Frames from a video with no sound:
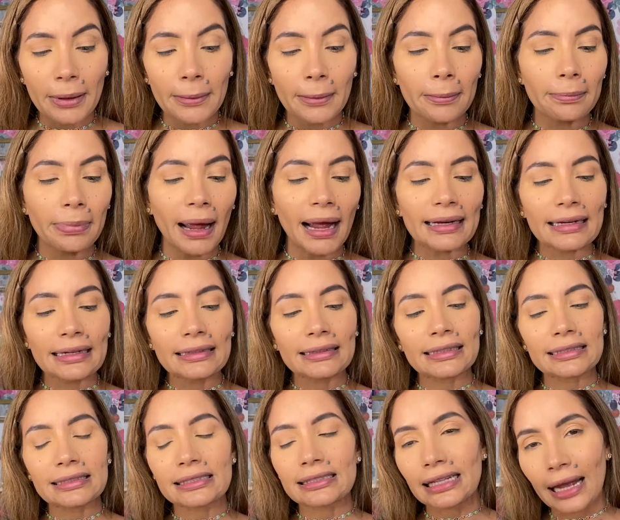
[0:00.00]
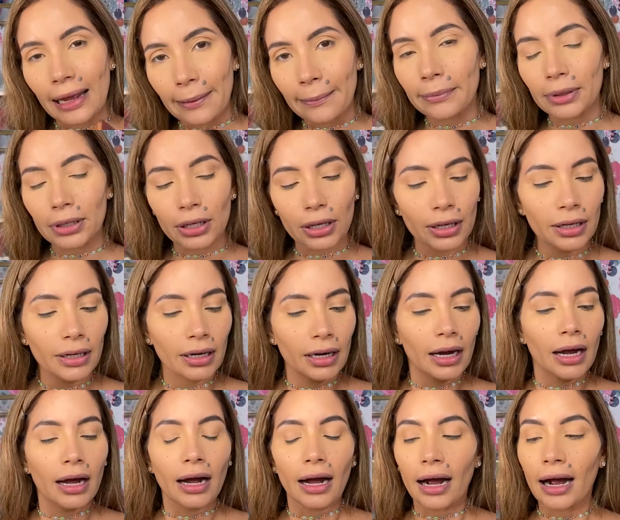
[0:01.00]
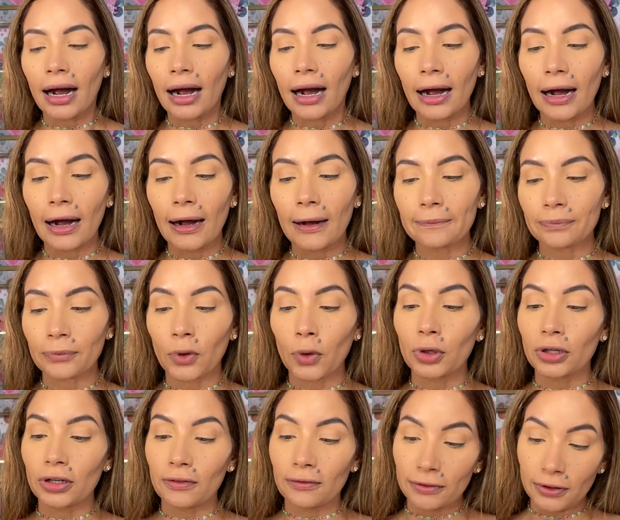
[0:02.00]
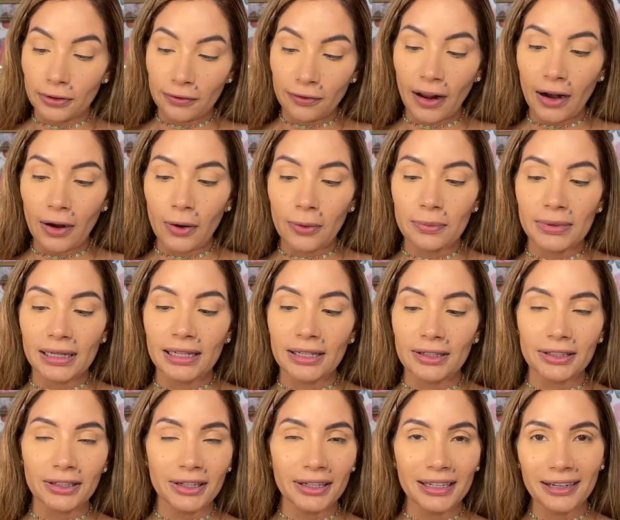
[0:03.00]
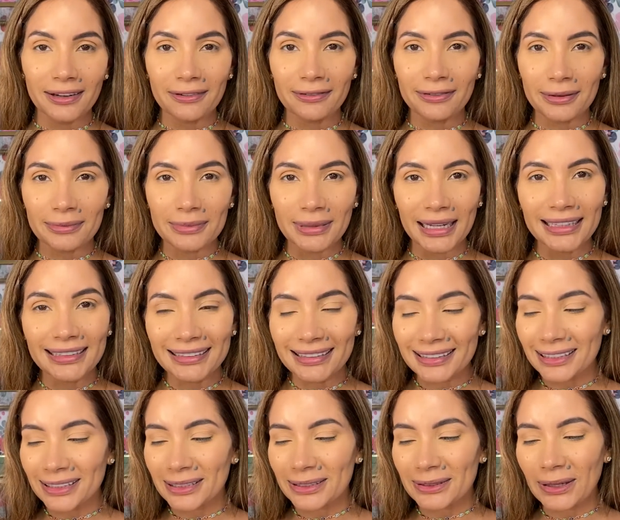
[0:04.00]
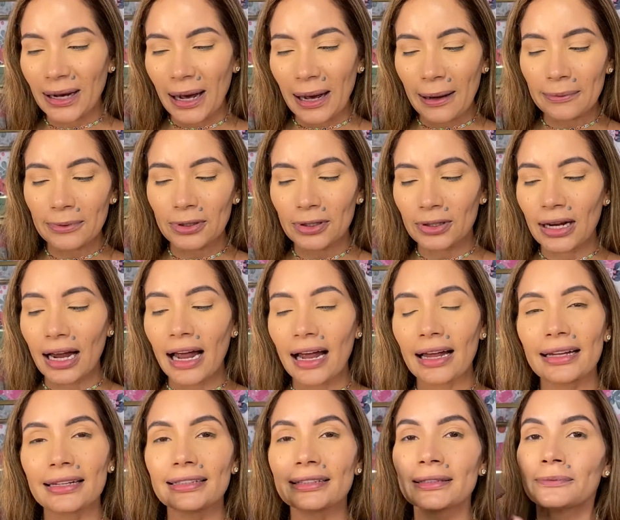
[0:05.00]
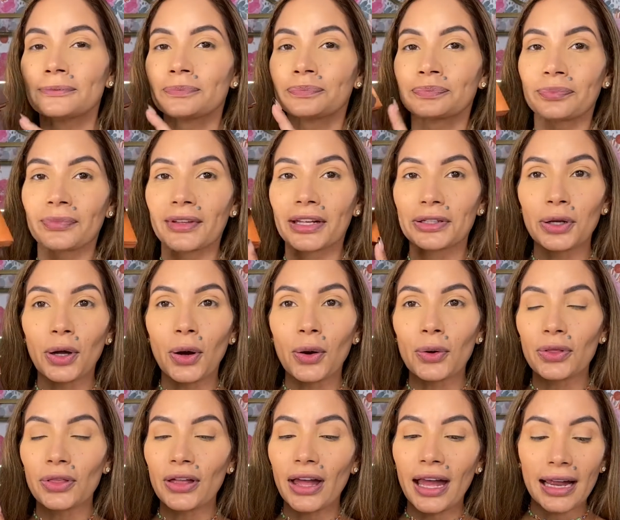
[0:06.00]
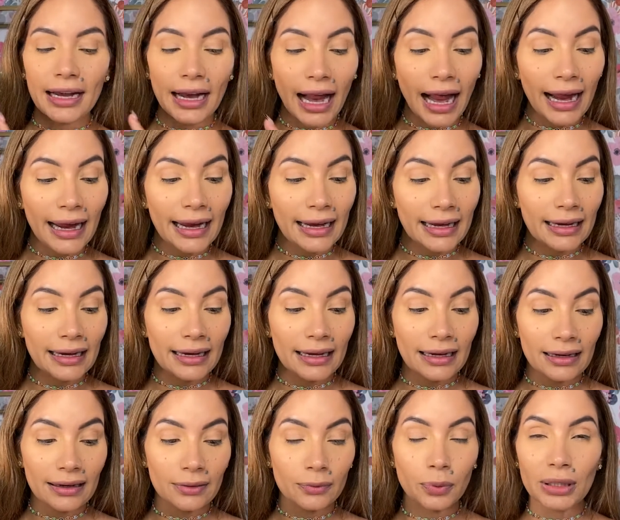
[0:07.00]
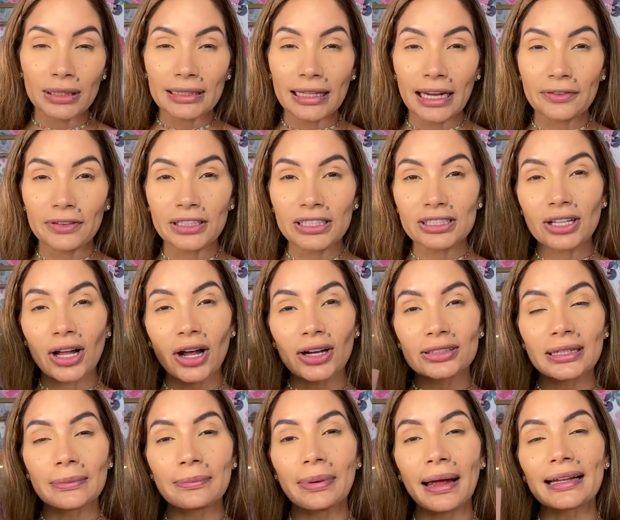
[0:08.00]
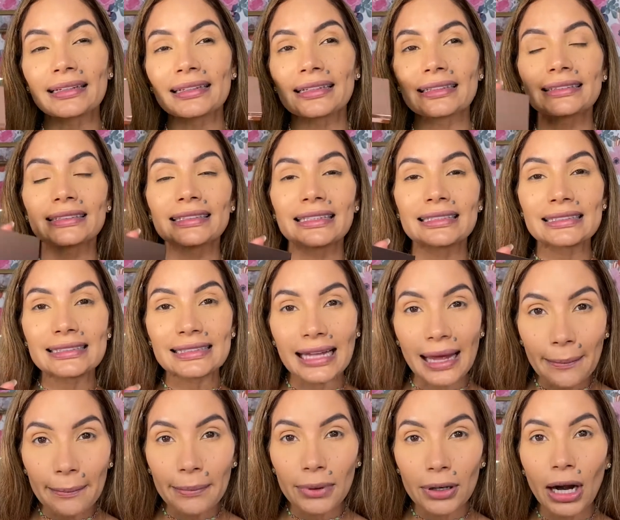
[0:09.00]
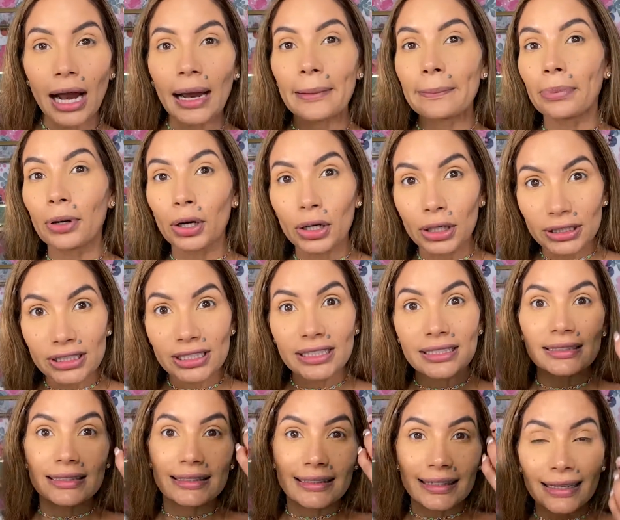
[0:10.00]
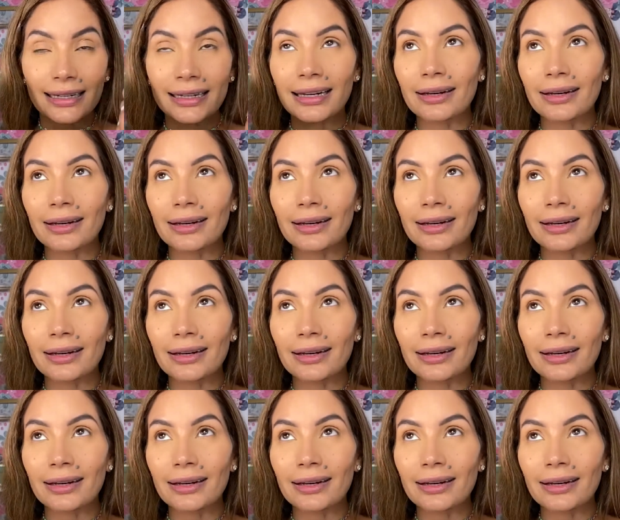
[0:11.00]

but back in December, or if you follow me or you hear from Instagram, you guys know that when they restocked it back in December, I purchased it.